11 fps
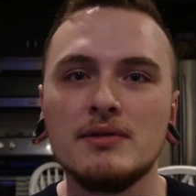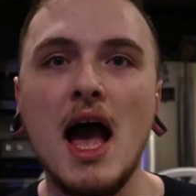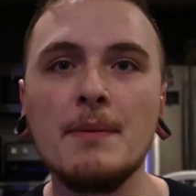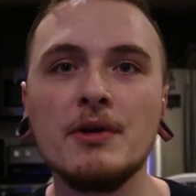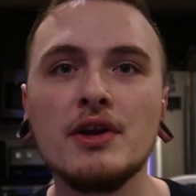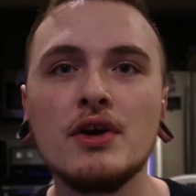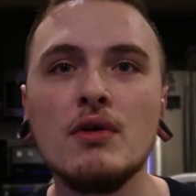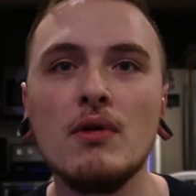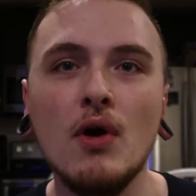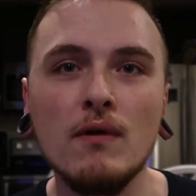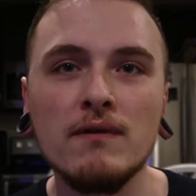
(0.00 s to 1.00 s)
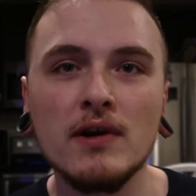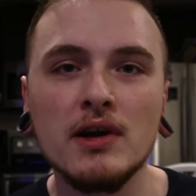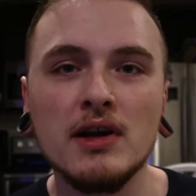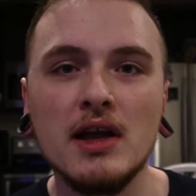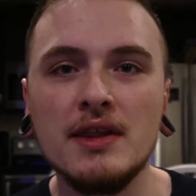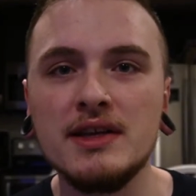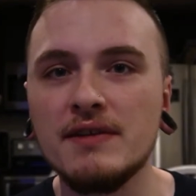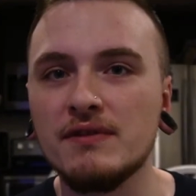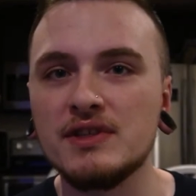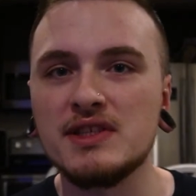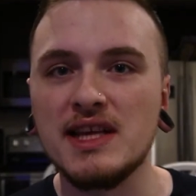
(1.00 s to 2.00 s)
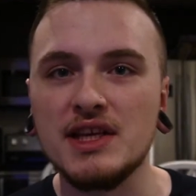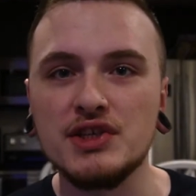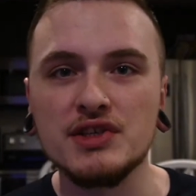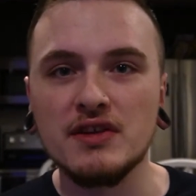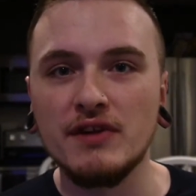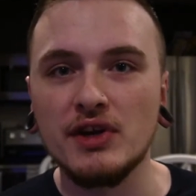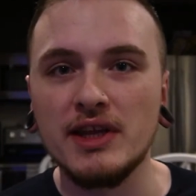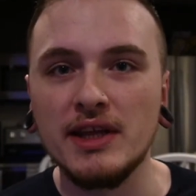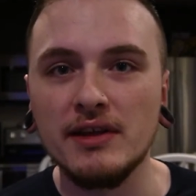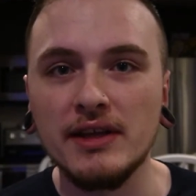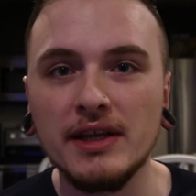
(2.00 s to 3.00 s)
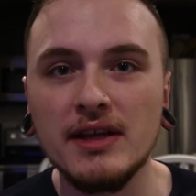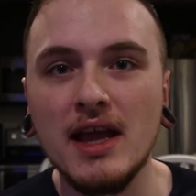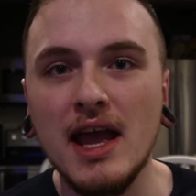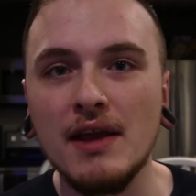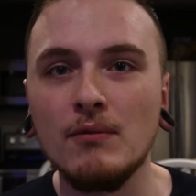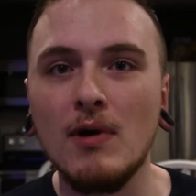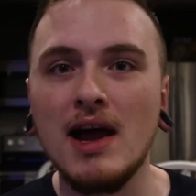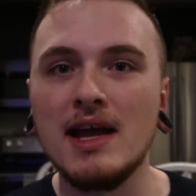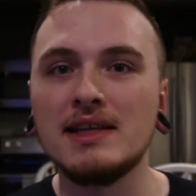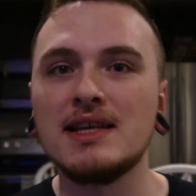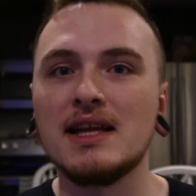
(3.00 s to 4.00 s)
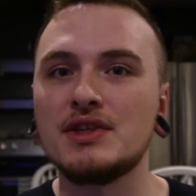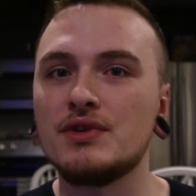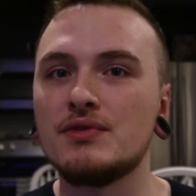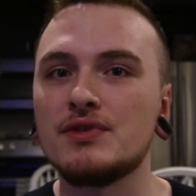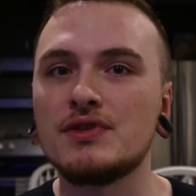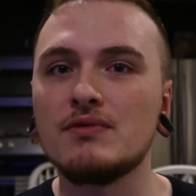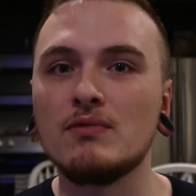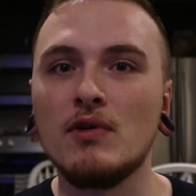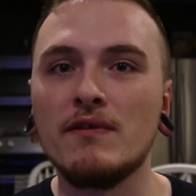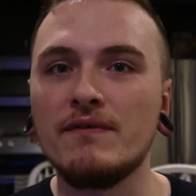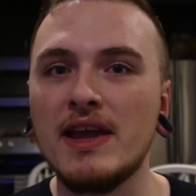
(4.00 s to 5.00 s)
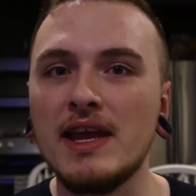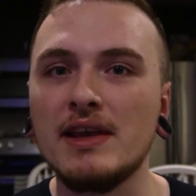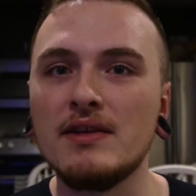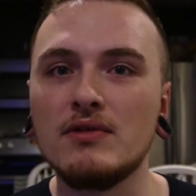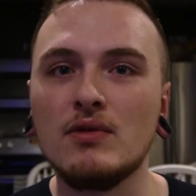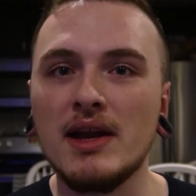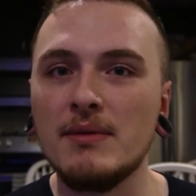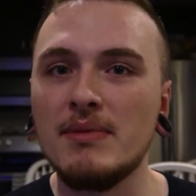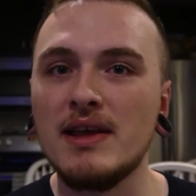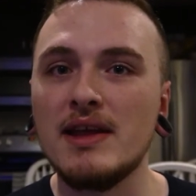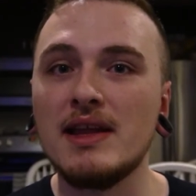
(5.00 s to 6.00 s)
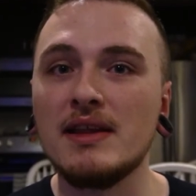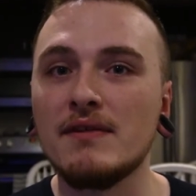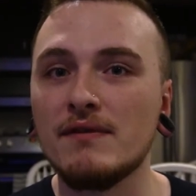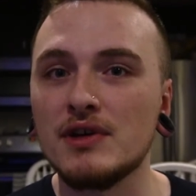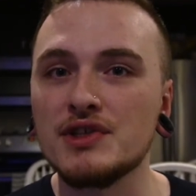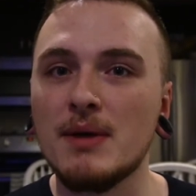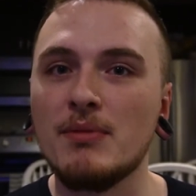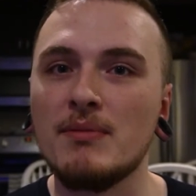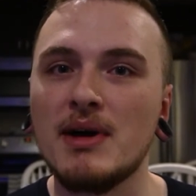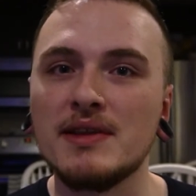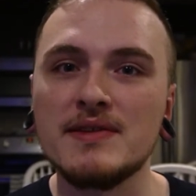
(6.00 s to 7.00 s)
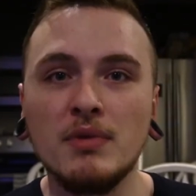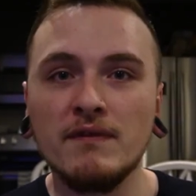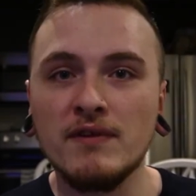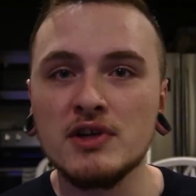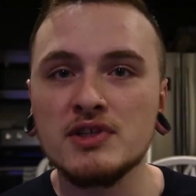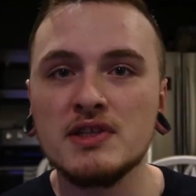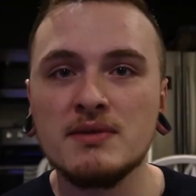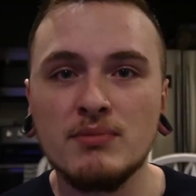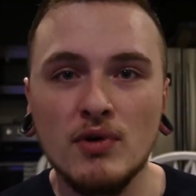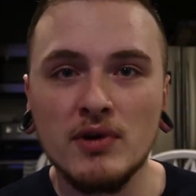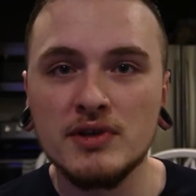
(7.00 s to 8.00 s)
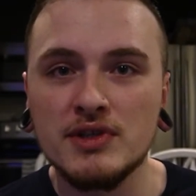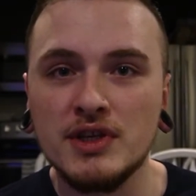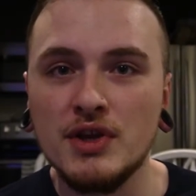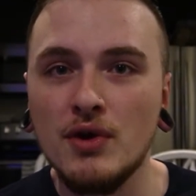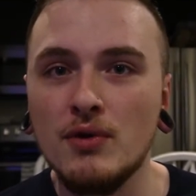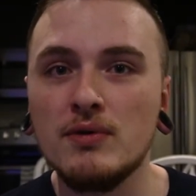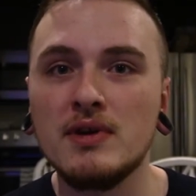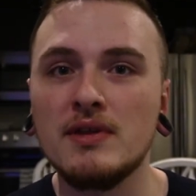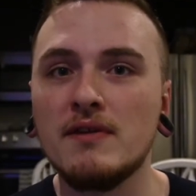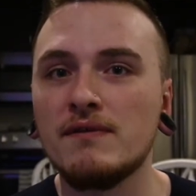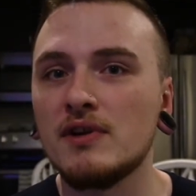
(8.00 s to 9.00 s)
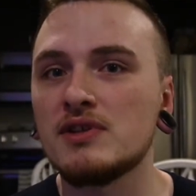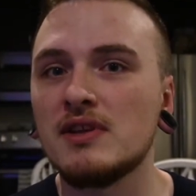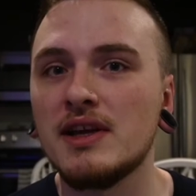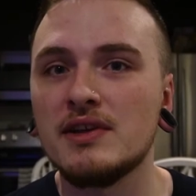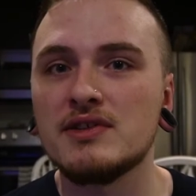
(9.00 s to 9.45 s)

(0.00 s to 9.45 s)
I'm going to go over the different stages of your healing and why tattoos will fade quite a bit in the first couple months. But first, it's important to know the first layers